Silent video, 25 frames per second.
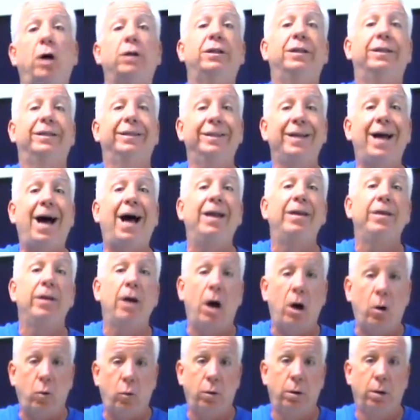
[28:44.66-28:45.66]
does not
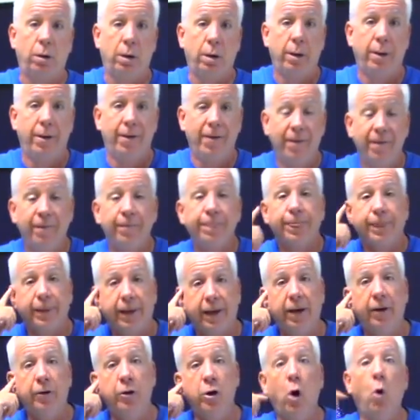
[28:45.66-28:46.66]
know
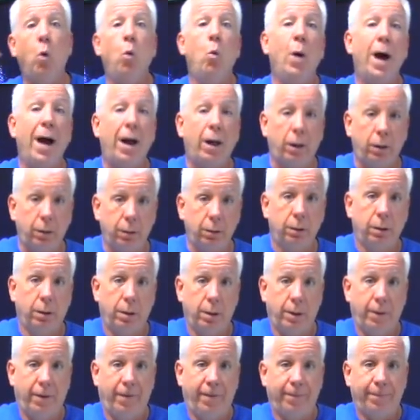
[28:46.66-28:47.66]
and know well.
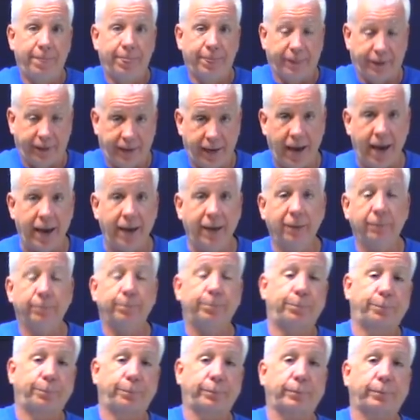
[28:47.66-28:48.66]
Okay?
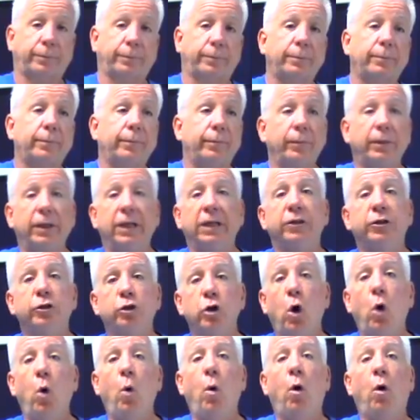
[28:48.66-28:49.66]

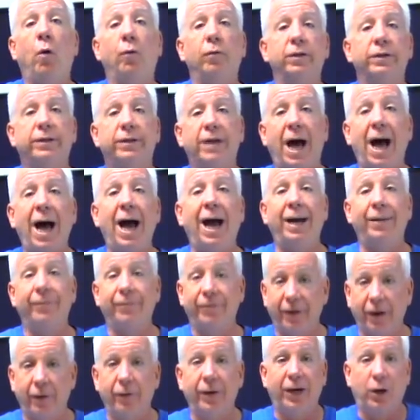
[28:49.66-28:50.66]
So over time,
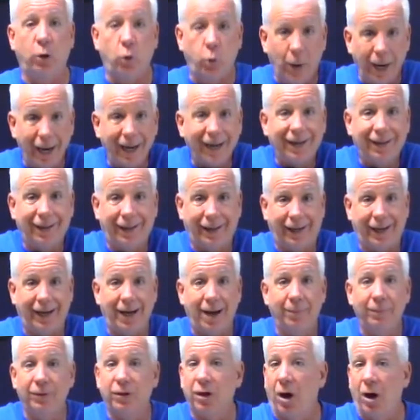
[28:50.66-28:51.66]
very quickly,
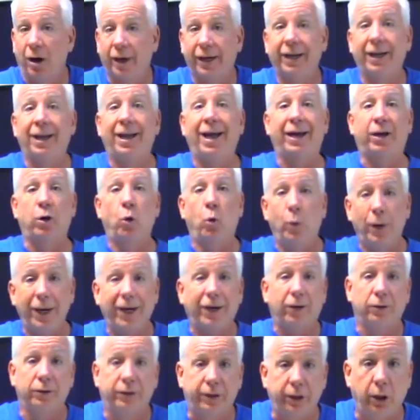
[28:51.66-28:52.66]
I'm talking like a
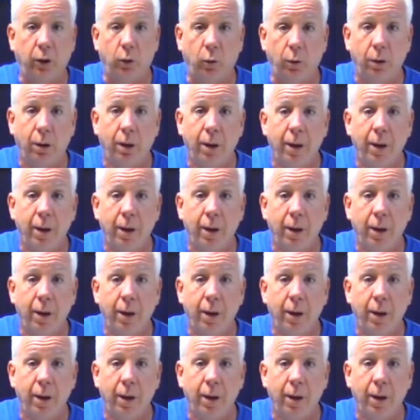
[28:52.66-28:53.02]
week or two,